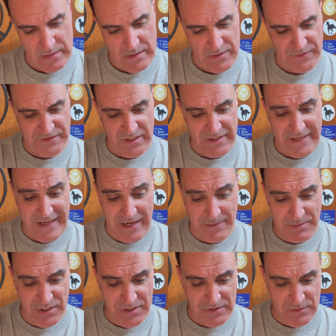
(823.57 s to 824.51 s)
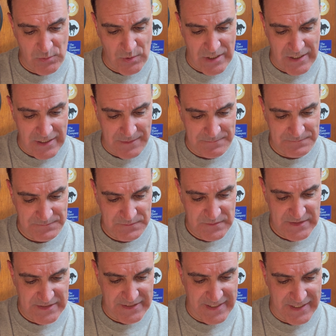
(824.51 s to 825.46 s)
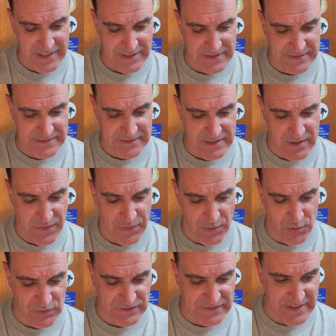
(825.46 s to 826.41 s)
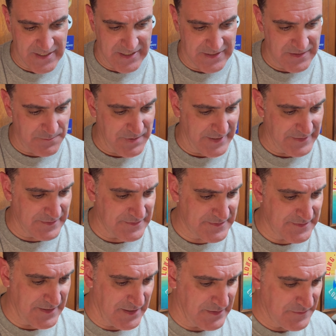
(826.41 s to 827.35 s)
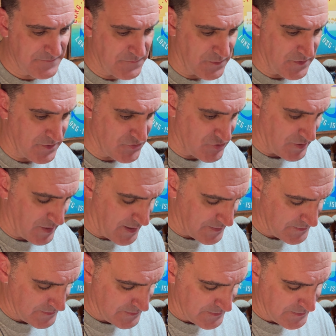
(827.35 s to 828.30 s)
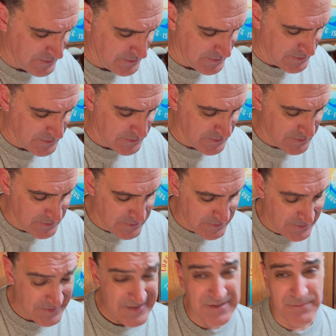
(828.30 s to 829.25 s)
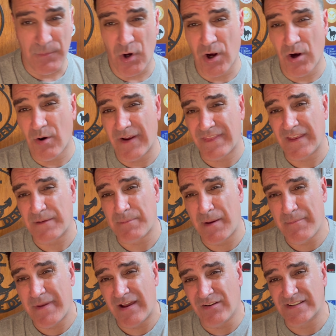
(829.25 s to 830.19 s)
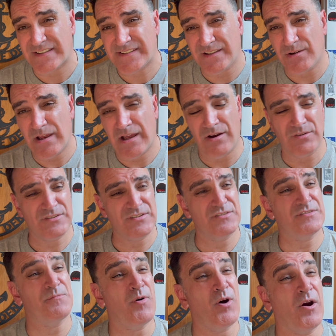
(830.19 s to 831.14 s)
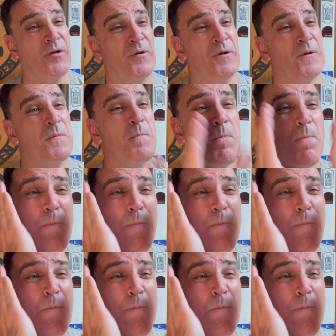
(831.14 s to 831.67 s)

So yeah, I'm gonna, um, today is uh, Thursday, Independence Day, 4th of July. Tomorrow, I think my mail is still held to tomorrow.